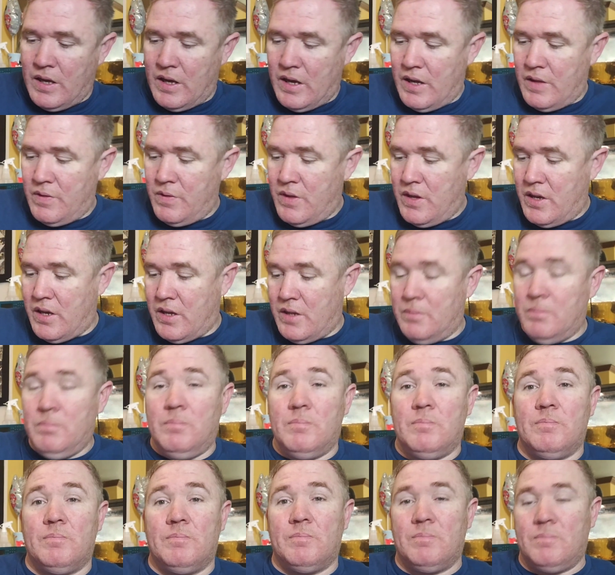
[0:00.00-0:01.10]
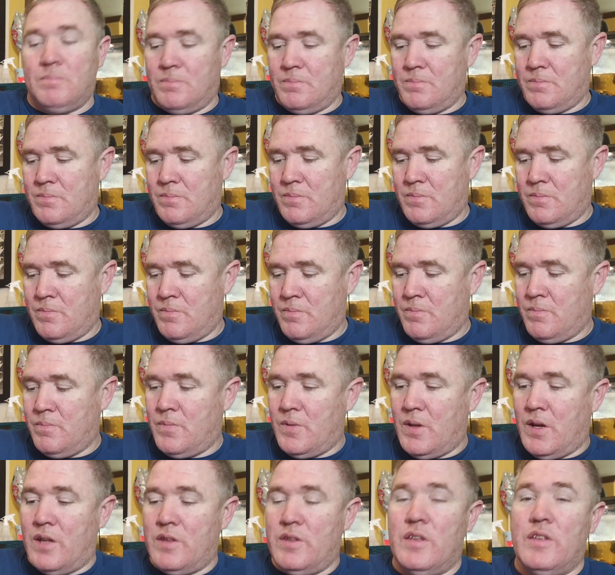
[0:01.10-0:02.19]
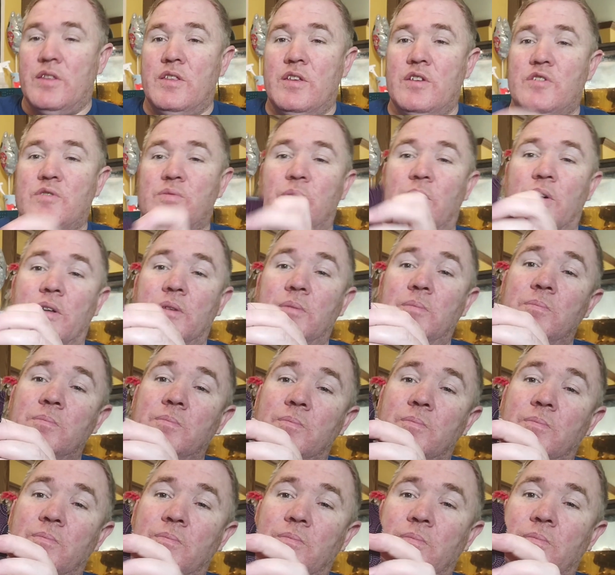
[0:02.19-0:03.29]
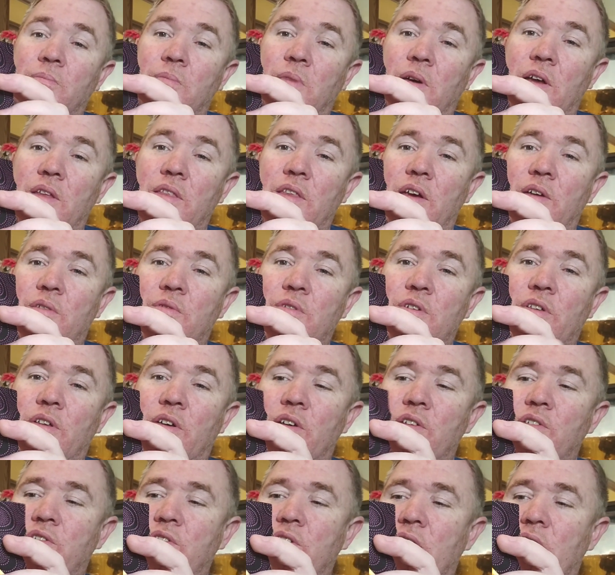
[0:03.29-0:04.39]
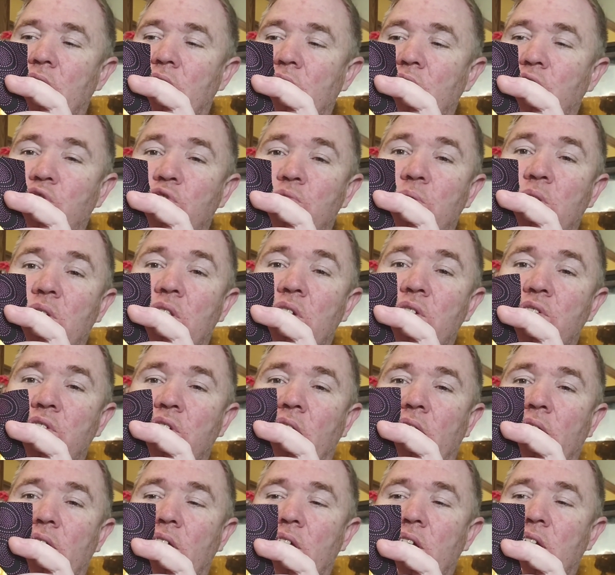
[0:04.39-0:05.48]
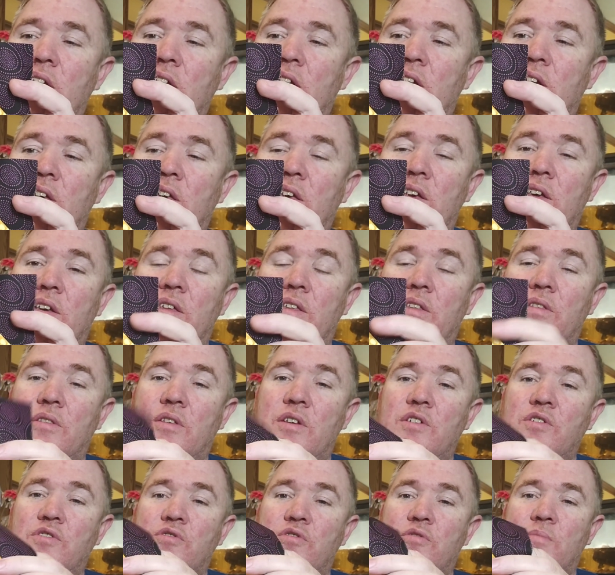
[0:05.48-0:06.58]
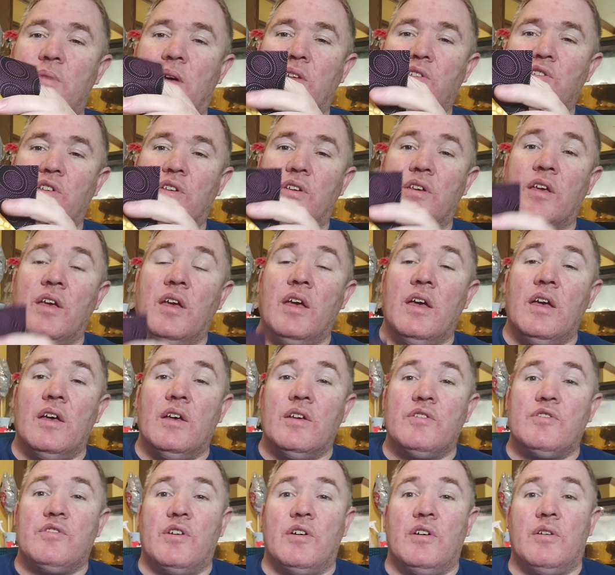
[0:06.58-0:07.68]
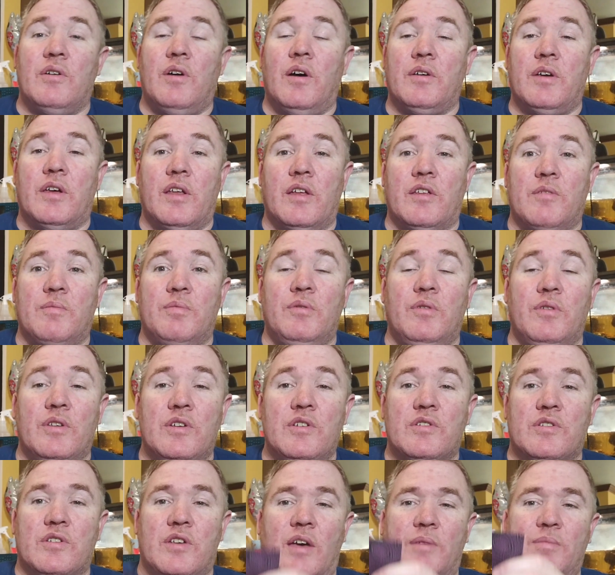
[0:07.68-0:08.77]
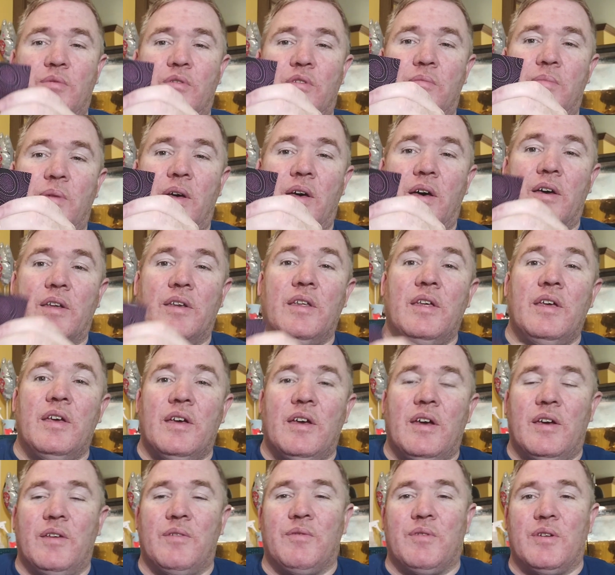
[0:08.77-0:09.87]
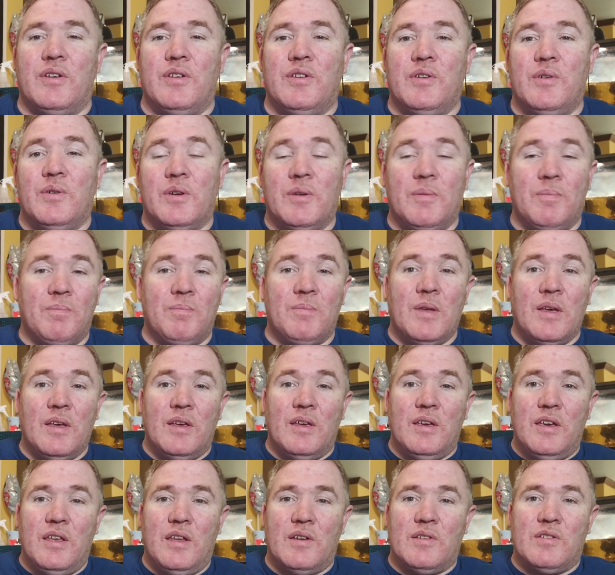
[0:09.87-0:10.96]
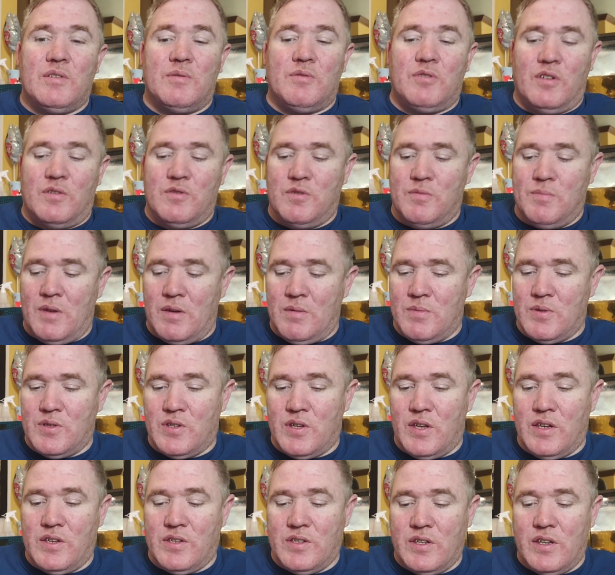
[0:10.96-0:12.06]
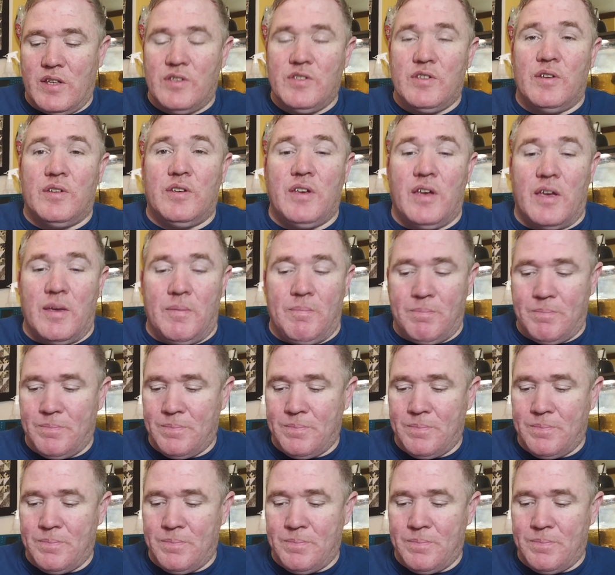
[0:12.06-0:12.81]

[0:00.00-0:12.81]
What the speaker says: And then I did this one, and now realize that it should be this color here, these two matching. So I'm going to have to pull these couple apart and redo it. You know, sometimes you make mistakes, and that's okay.